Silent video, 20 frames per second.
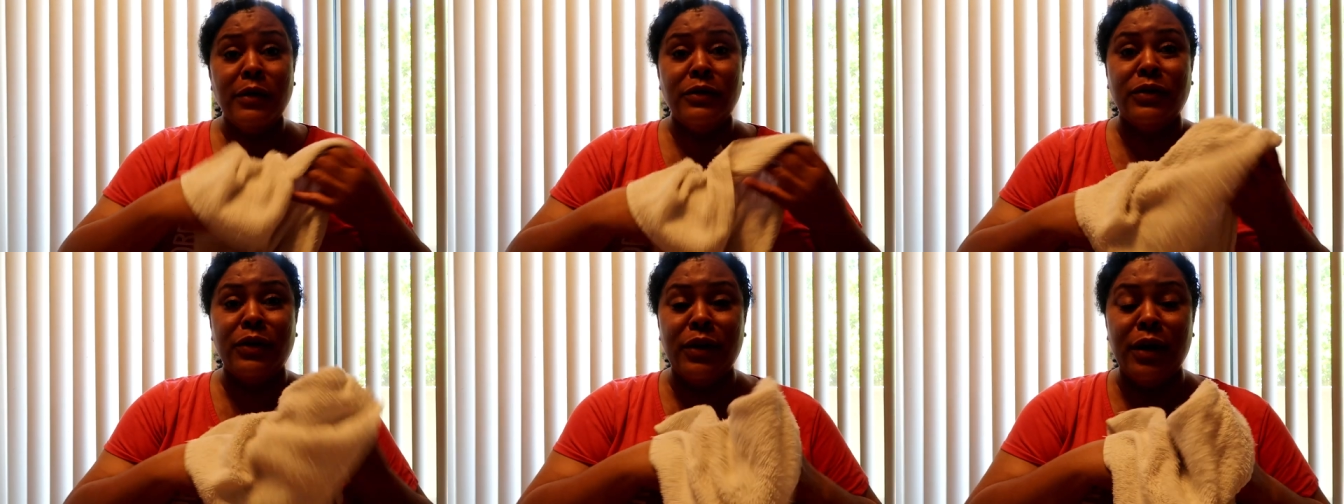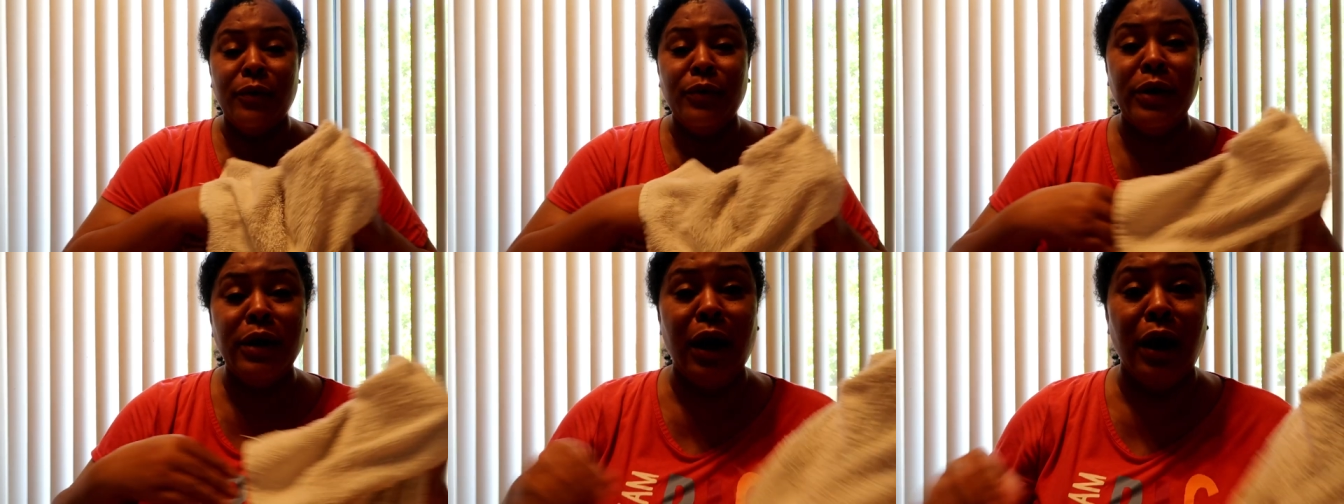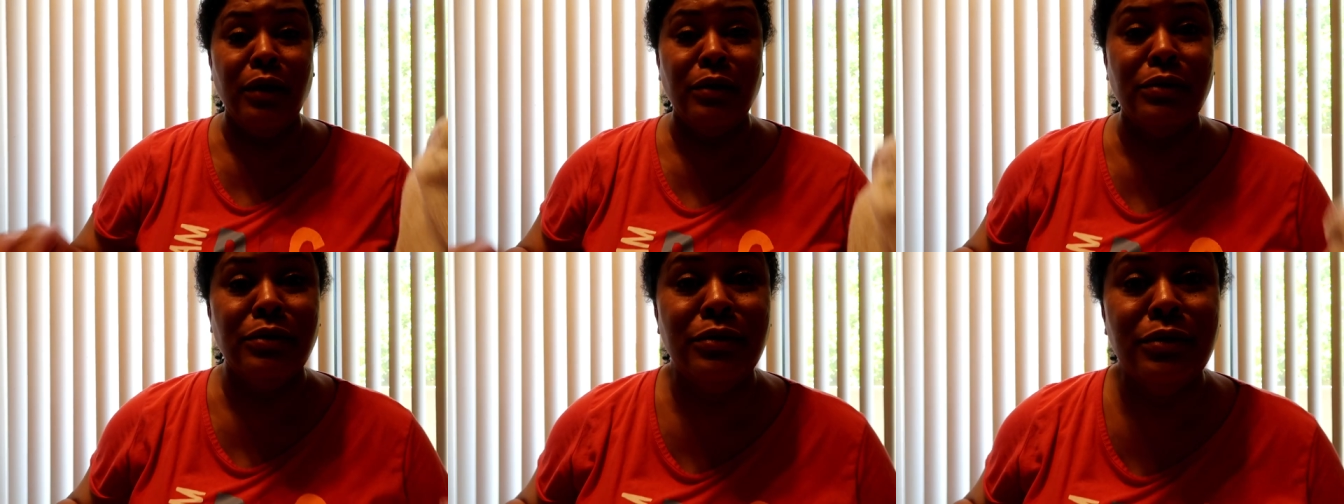So there we
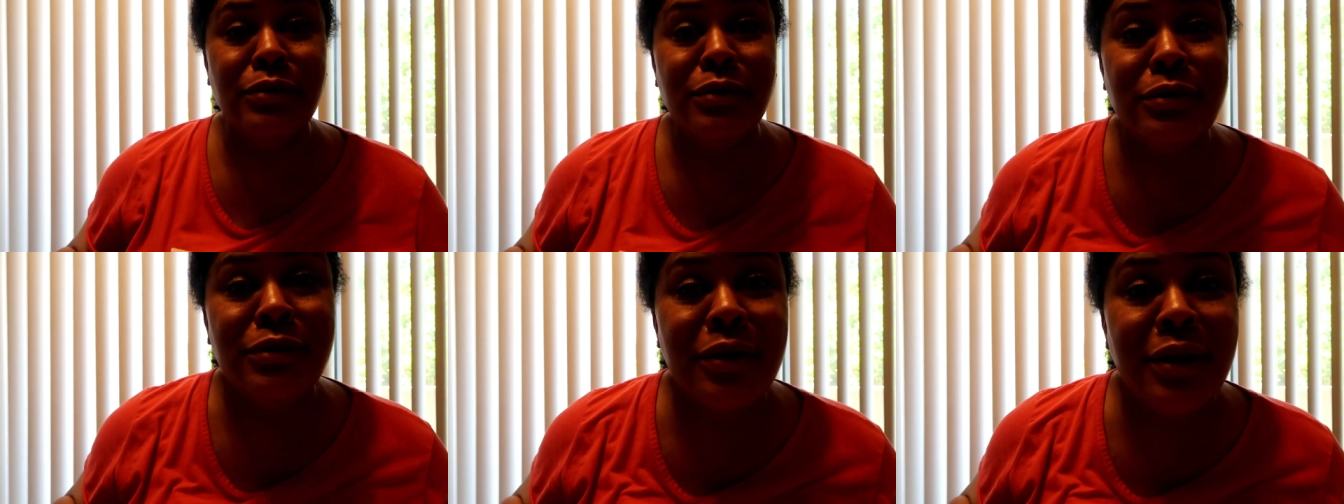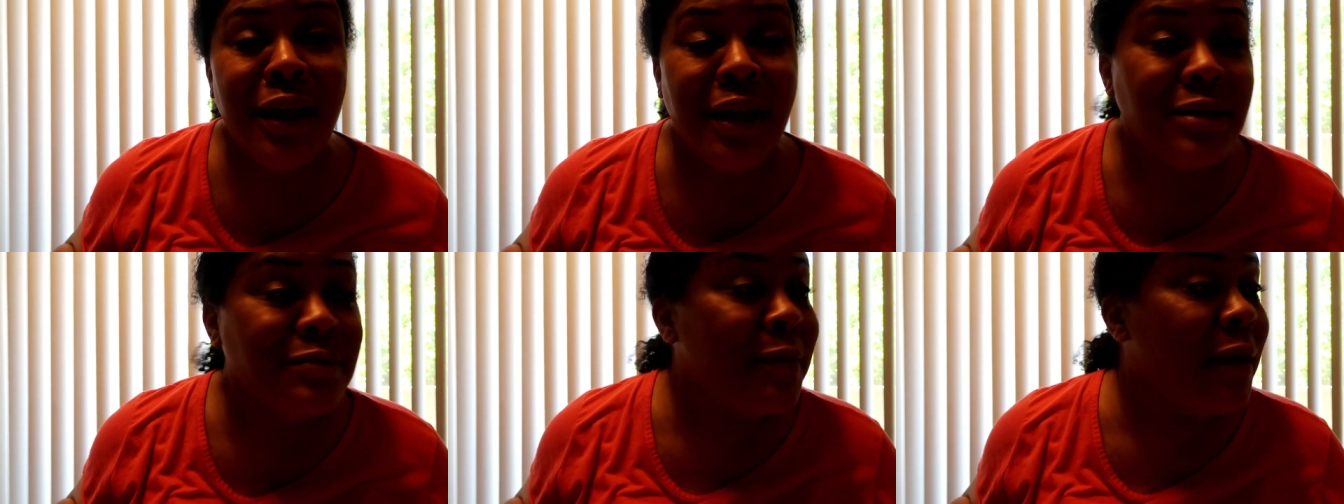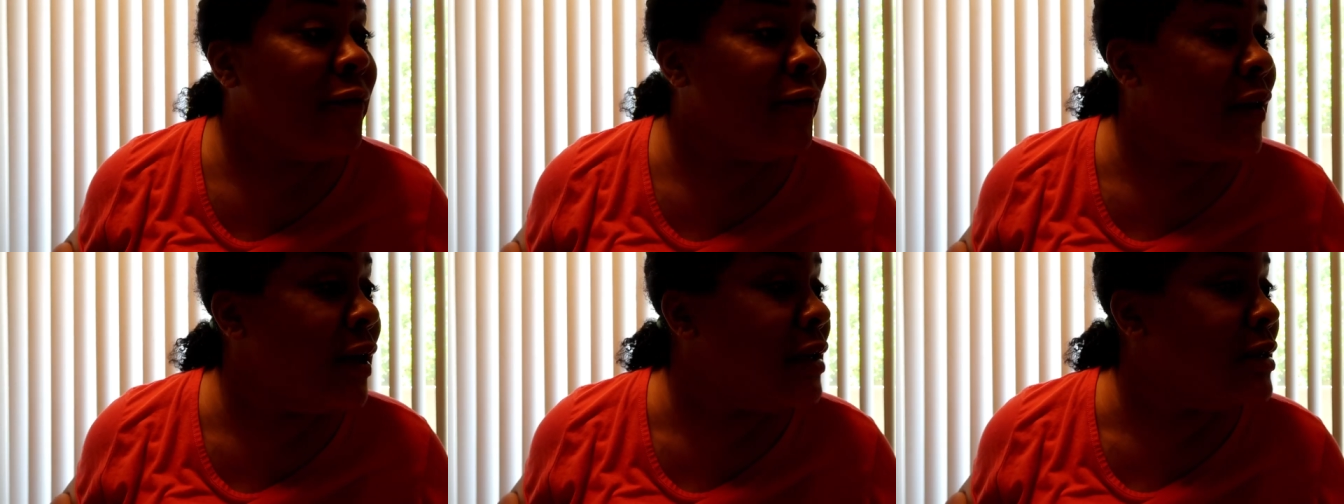go. So that's
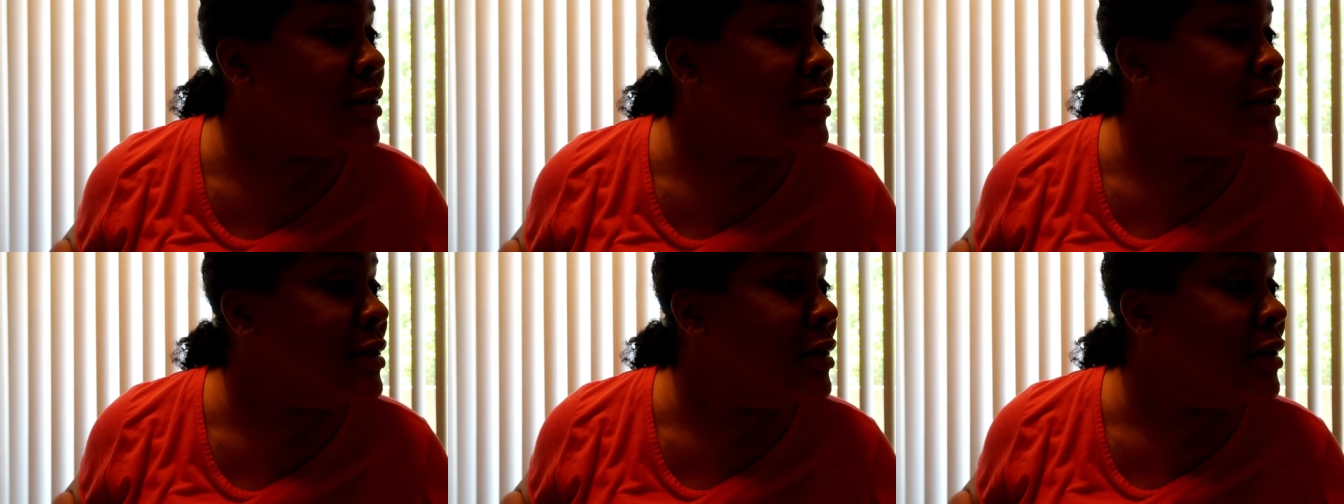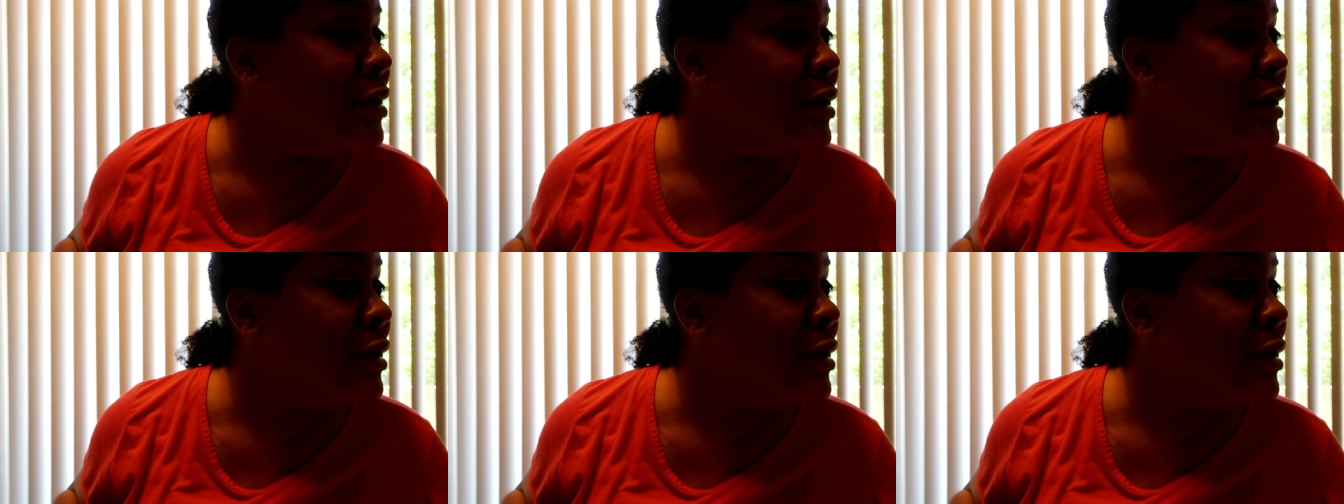my face.